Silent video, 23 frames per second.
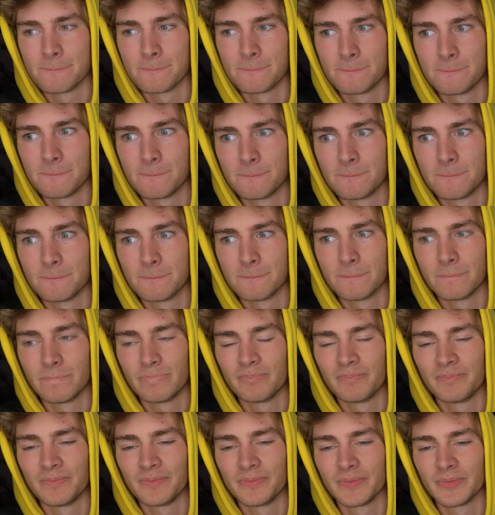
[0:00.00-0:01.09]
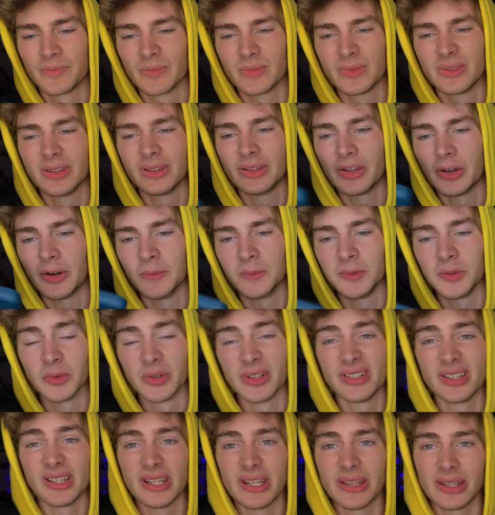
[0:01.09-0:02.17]
Oh, yeah, it's fine. Dope. Do you
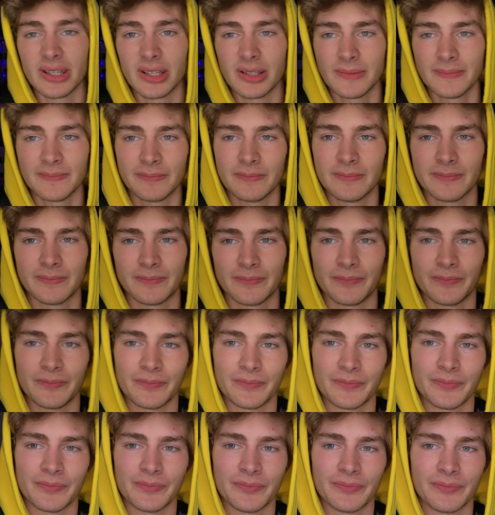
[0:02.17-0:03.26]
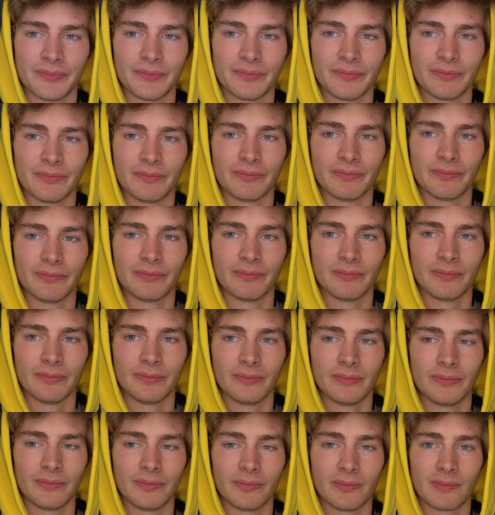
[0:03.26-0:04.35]
want to say anything?
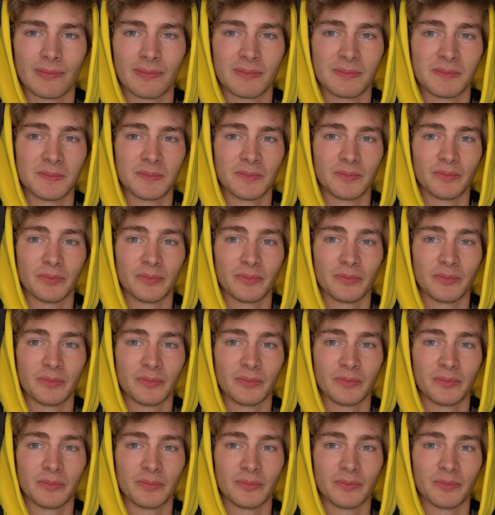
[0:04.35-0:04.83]
Uh, no.